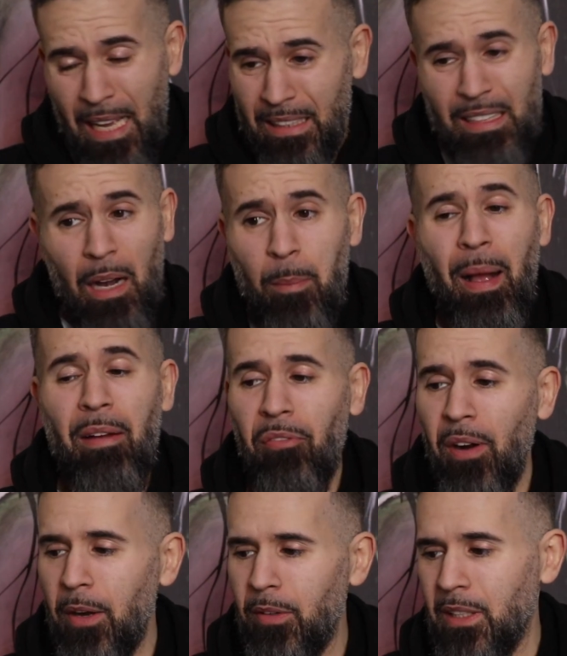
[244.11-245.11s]
It's not a bad
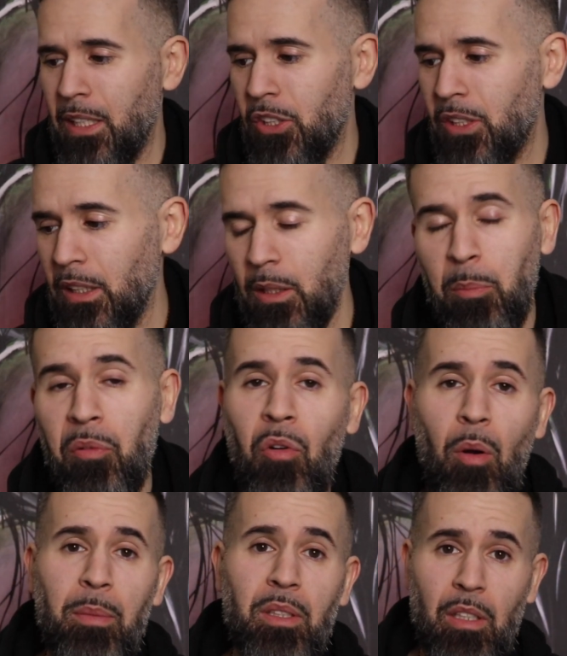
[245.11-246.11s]
fragrance. I just think the
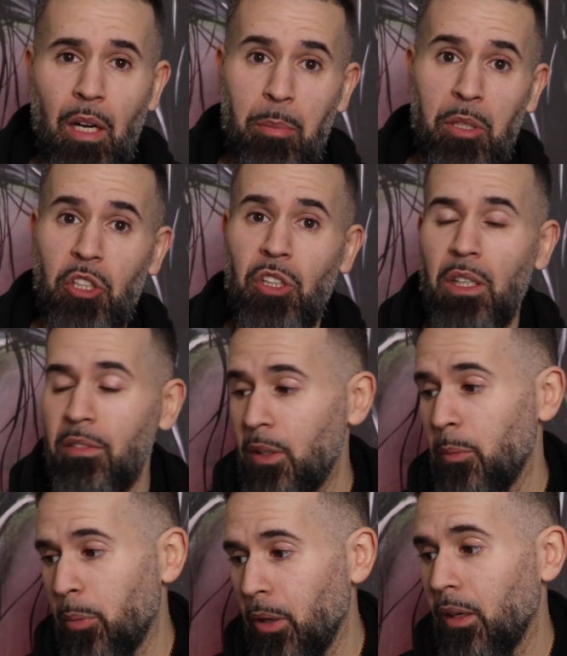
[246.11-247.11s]
performance is gonna be shit of
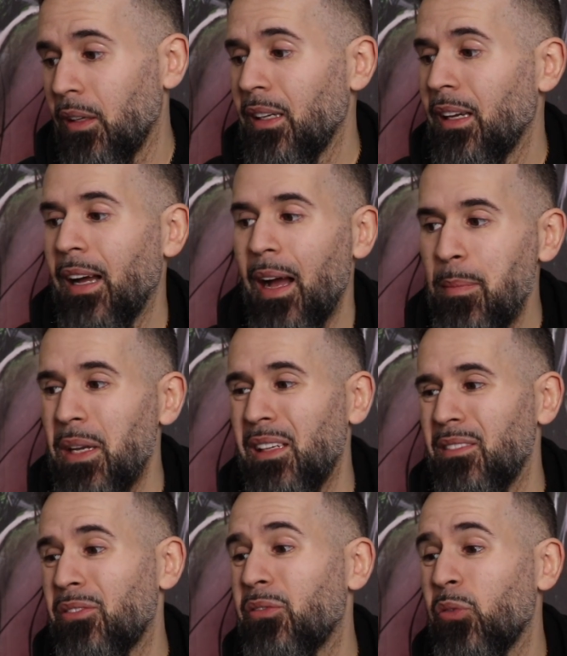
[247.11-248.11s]
it. But I
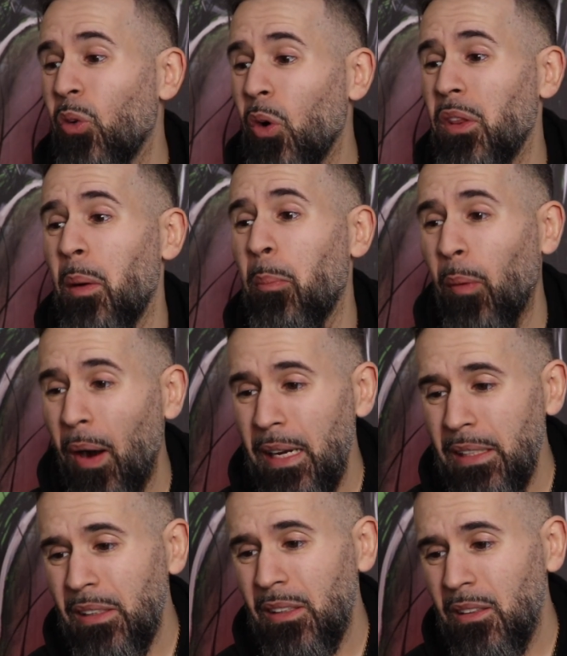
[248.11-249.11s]
mean, for the
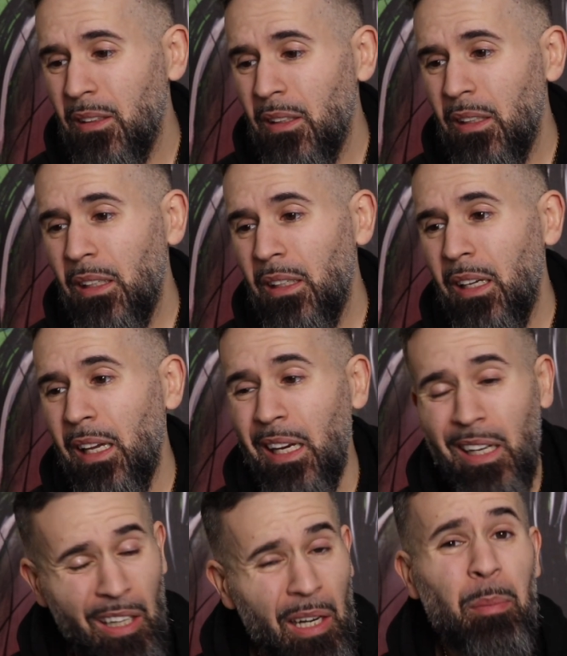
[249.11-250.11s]
price,
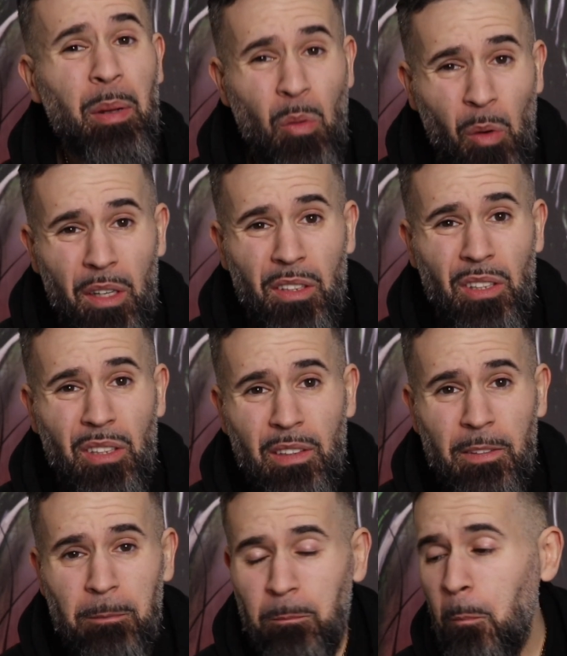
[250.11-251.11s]
it could have been
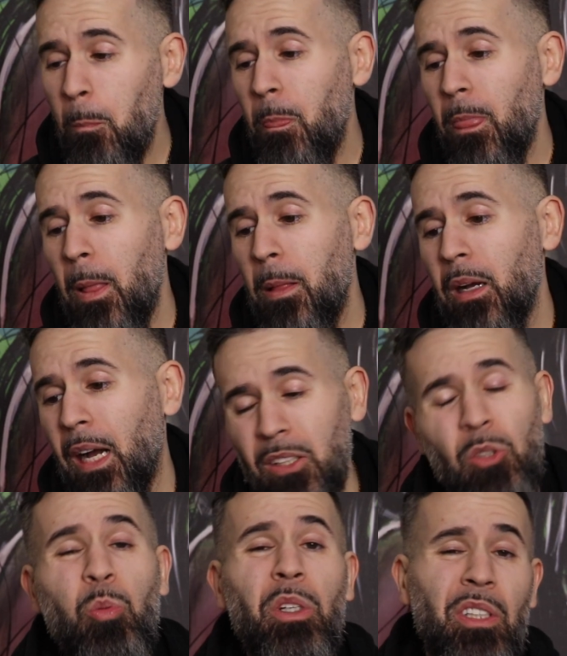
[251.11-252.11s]
worse. I
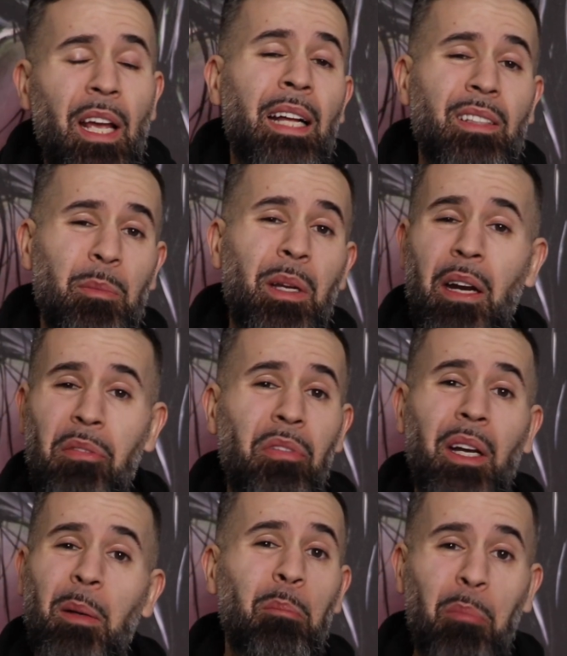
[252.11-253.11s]
just wish it had some kind of
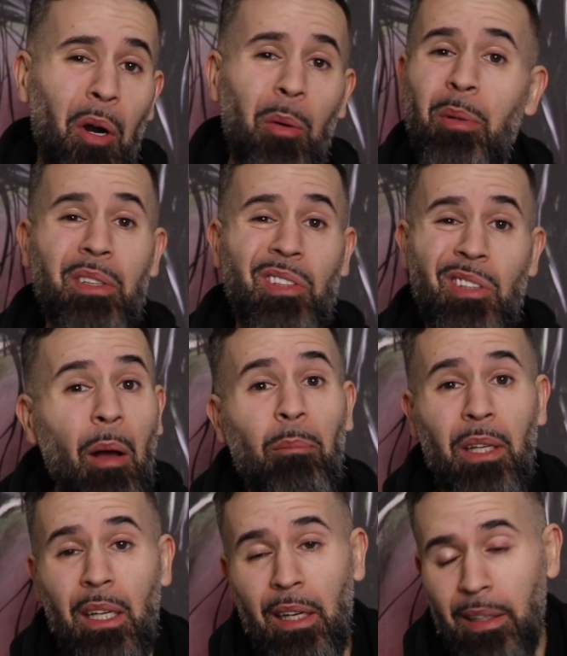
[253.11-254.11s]
fucking bourbon
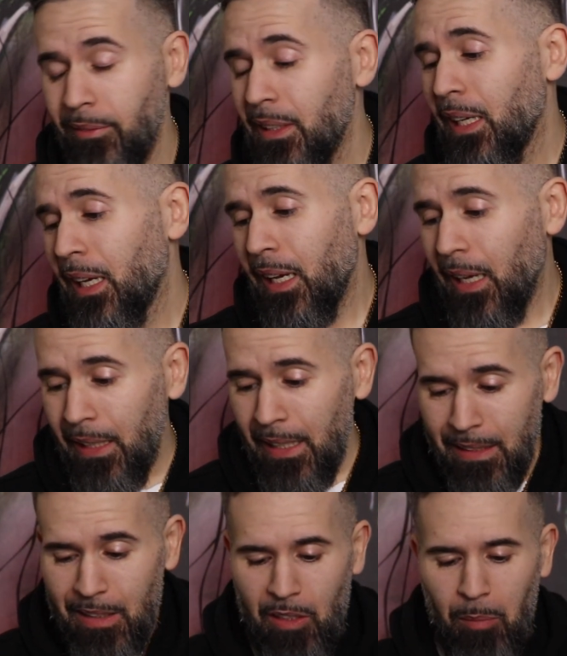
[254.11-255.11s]
something in it.
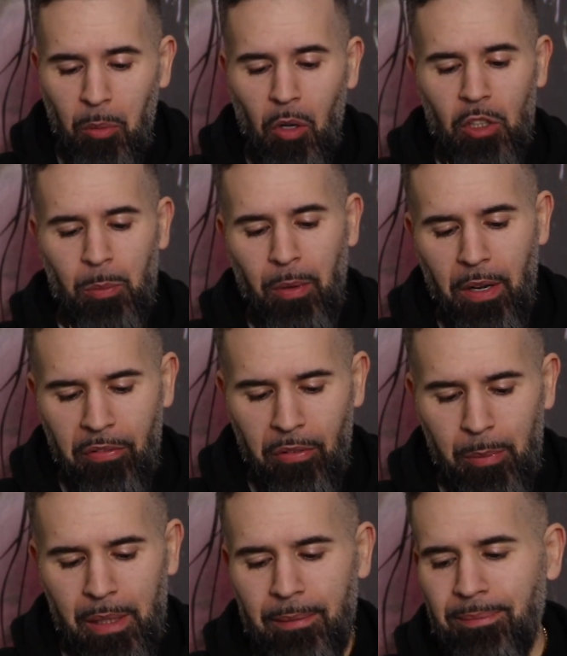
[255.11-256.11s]
Is this a ball sprayer for
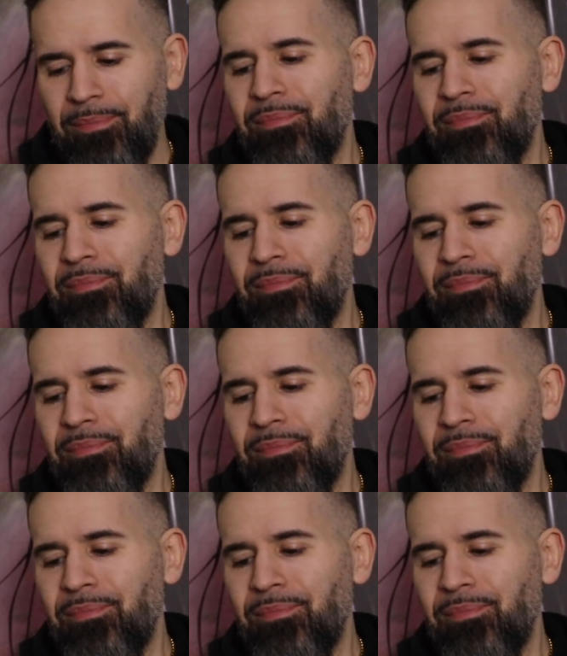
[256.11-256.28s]
me?